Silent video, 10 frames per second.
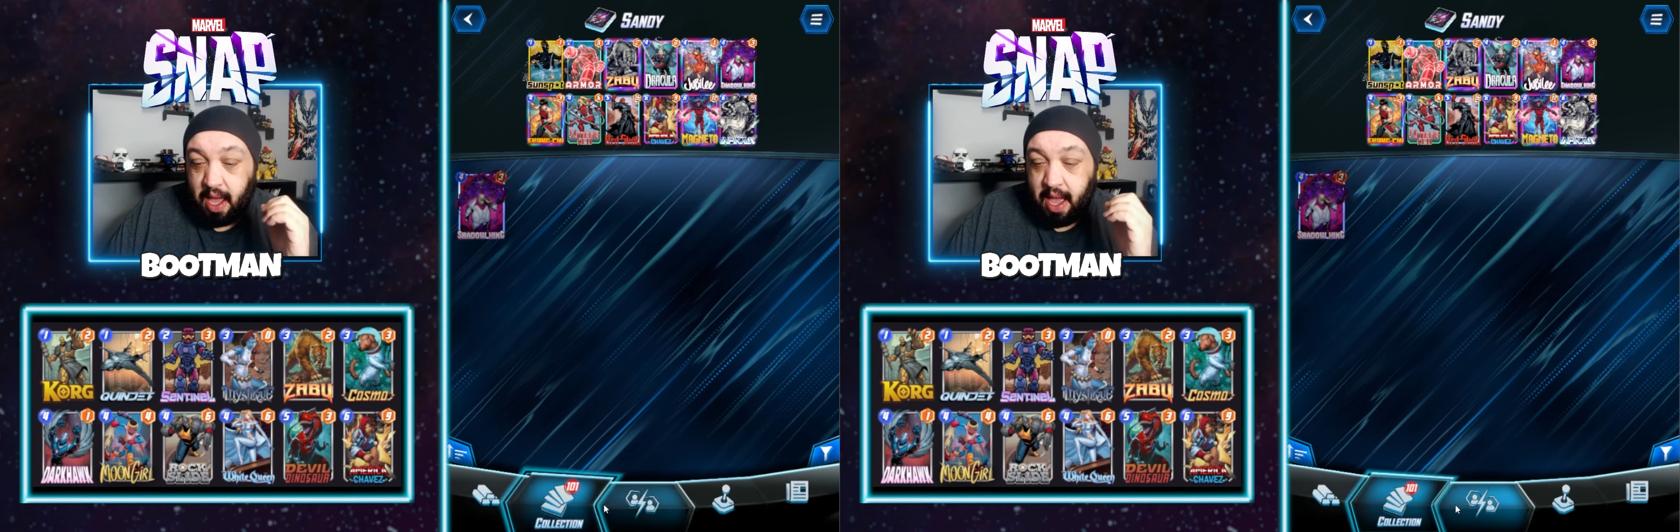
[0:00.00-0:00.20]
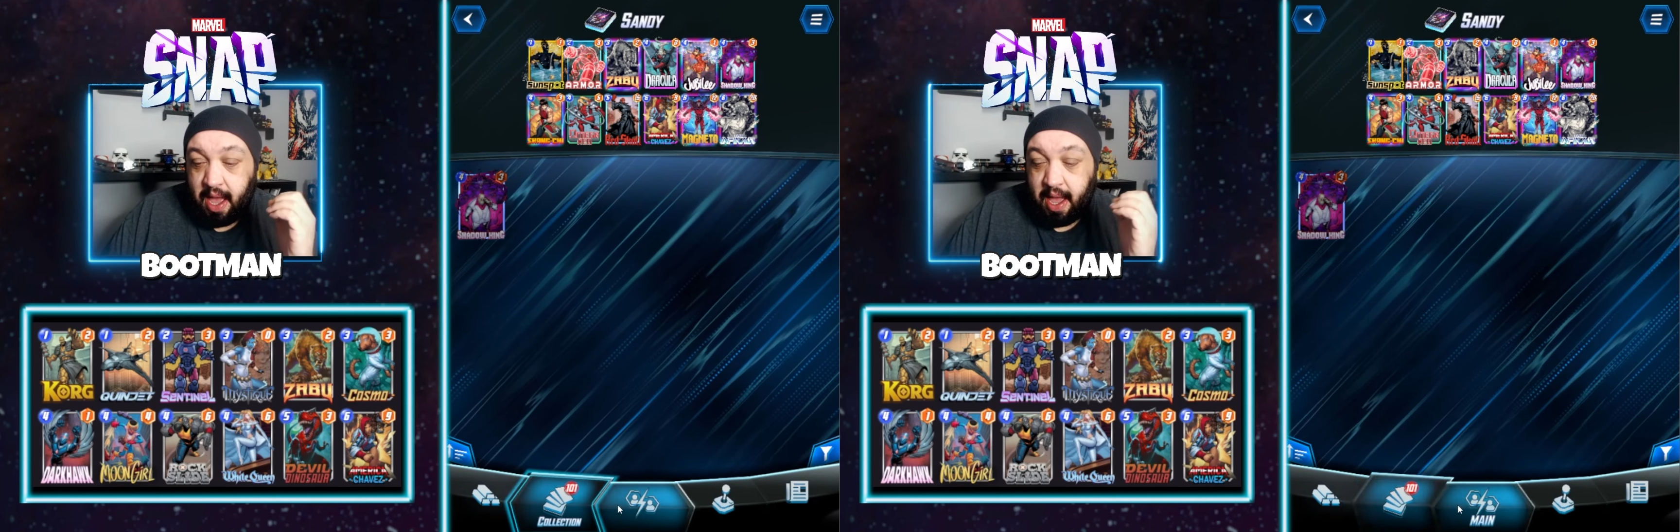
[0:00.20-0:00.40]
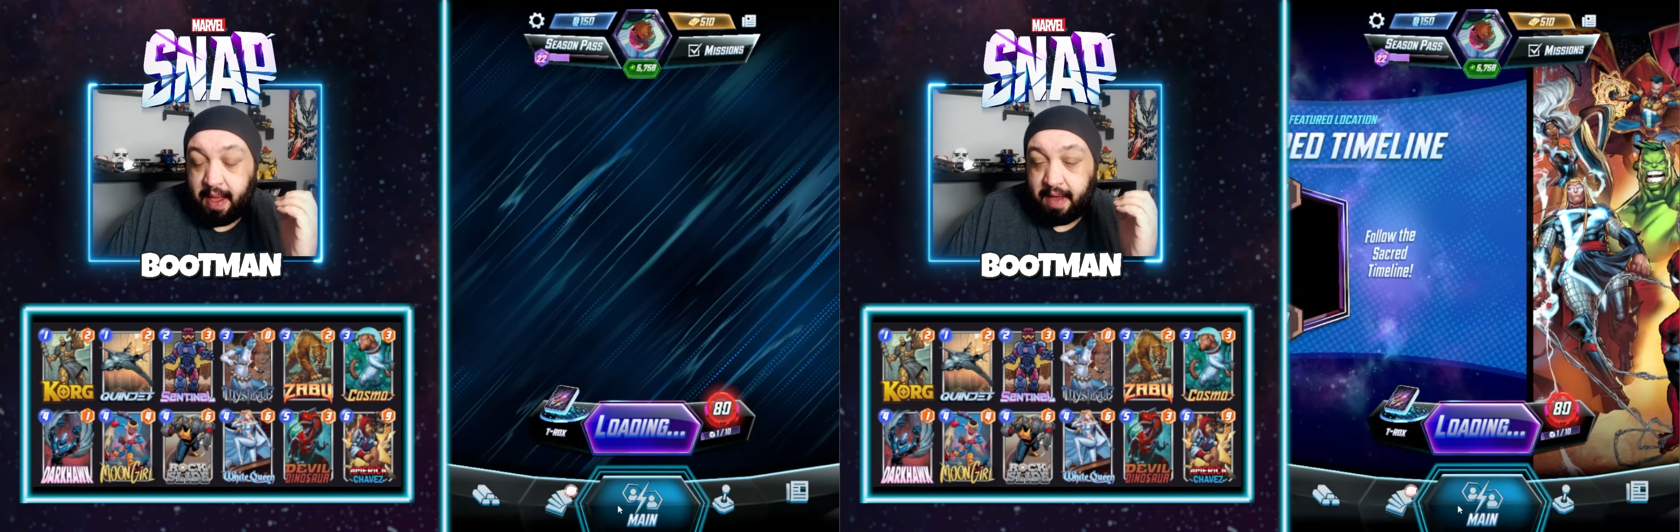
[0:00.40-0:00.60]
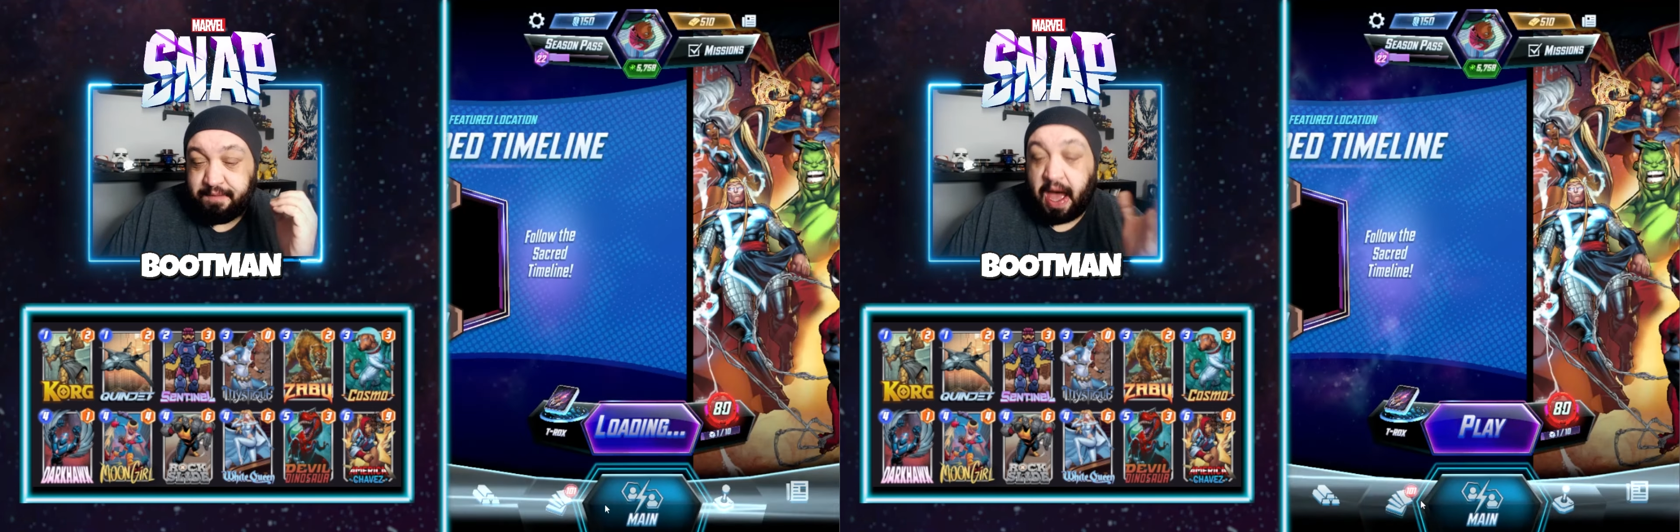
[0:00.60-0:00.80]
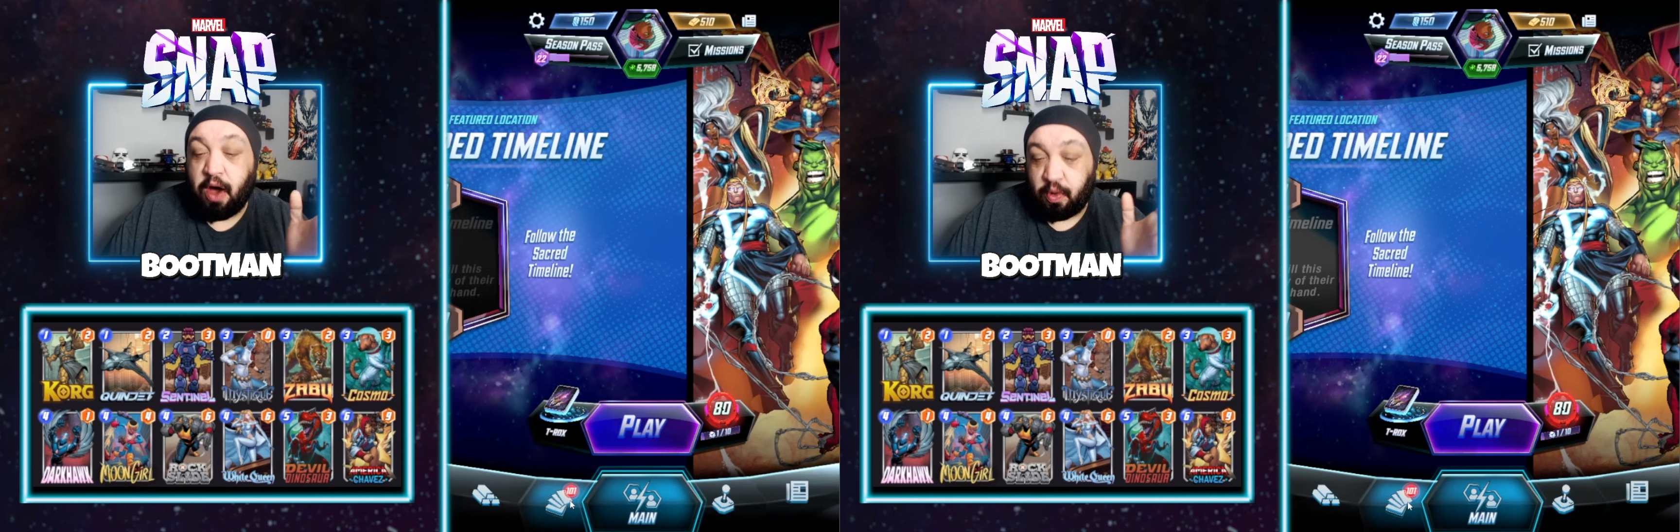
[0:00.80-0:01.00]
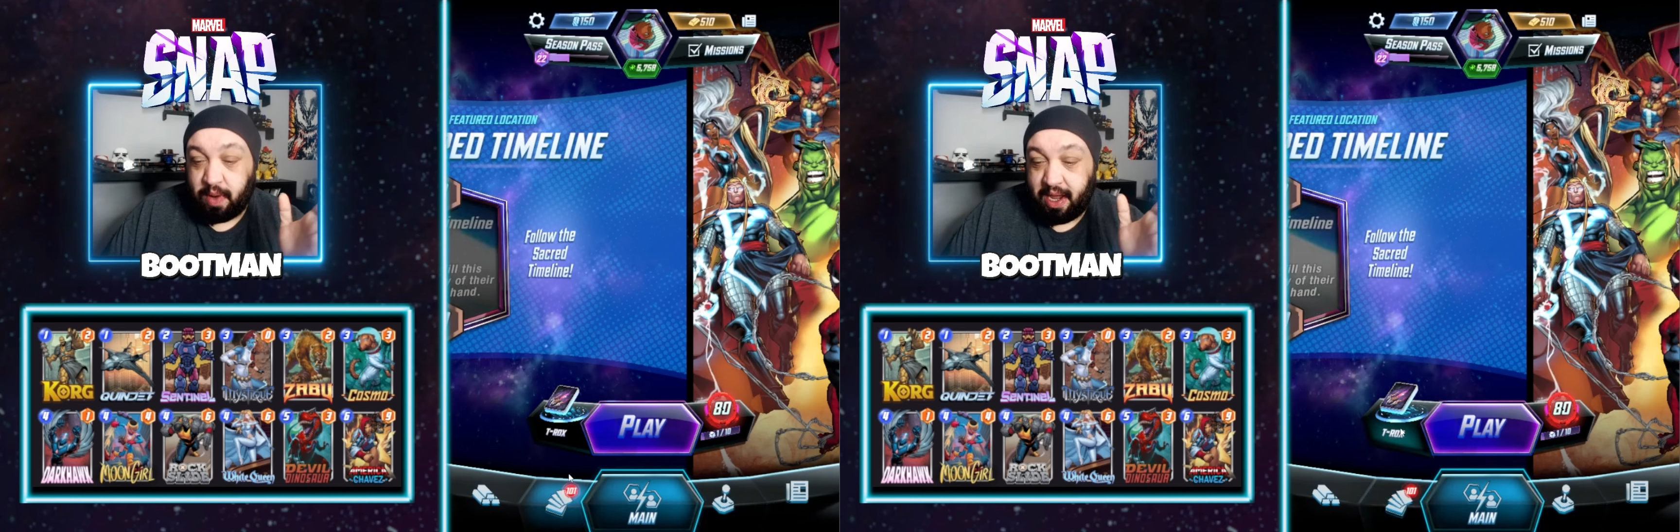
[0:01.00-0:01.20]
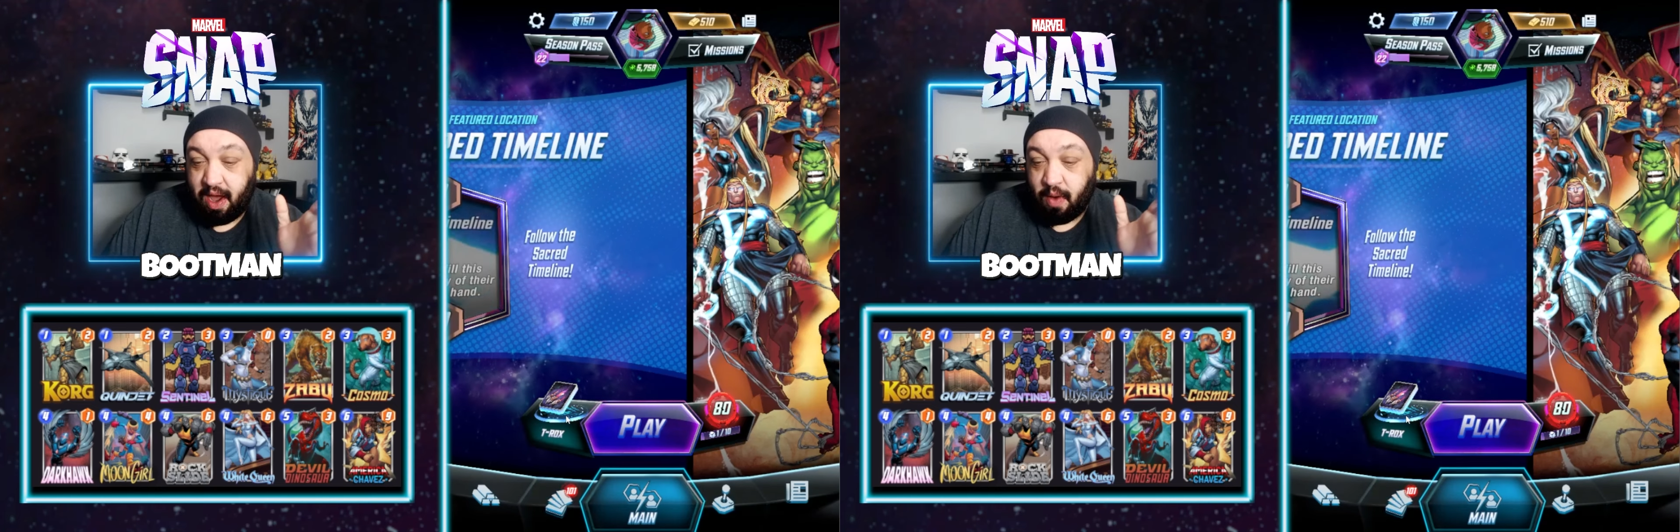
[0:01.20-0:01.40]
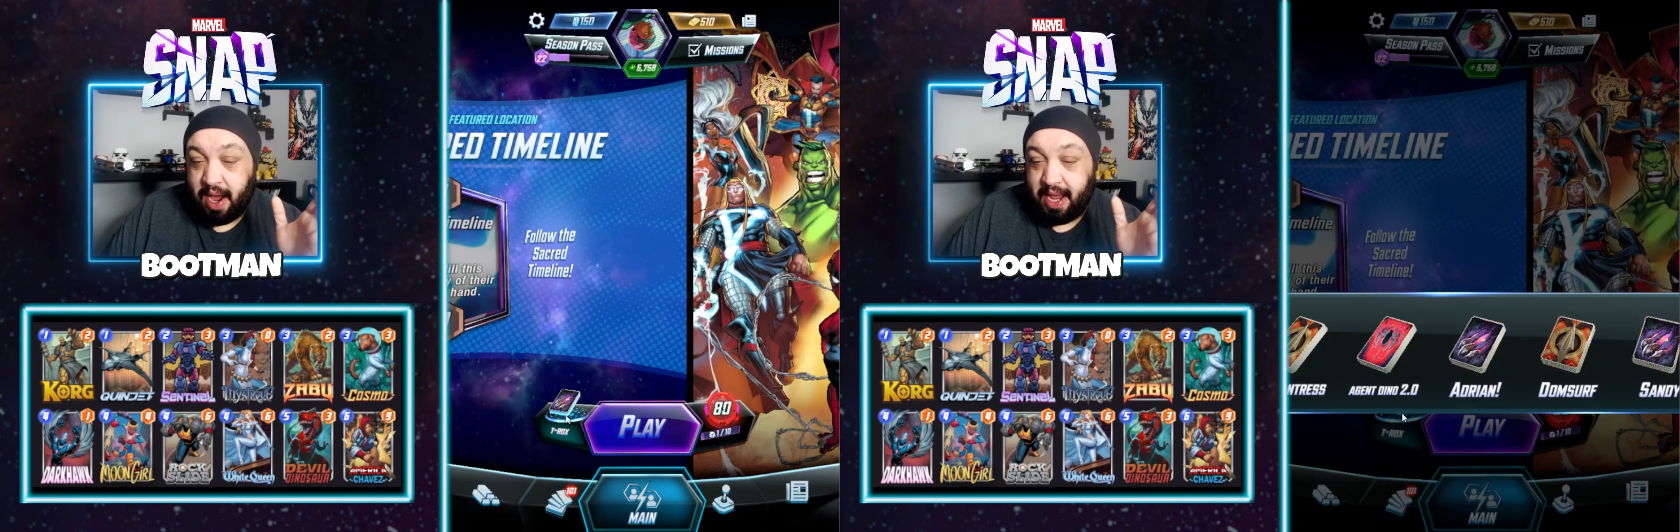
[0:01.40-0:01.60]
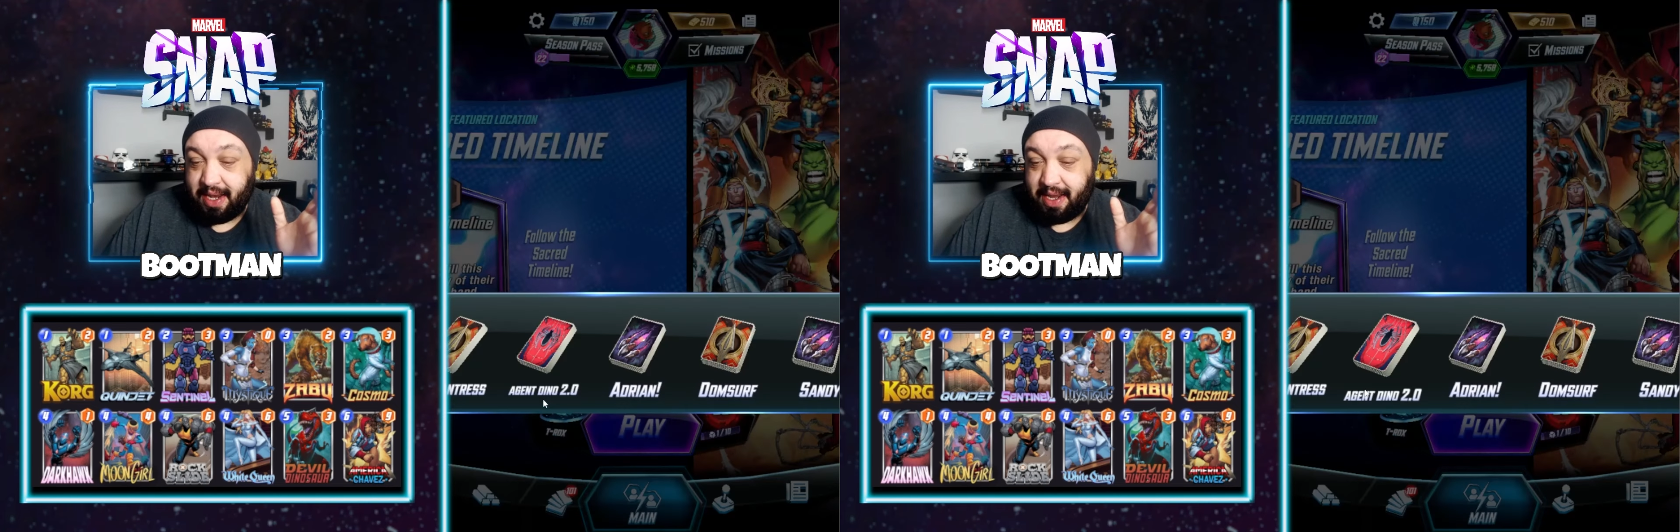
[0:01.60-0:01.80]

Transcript: Uh, Valkyrie, all right?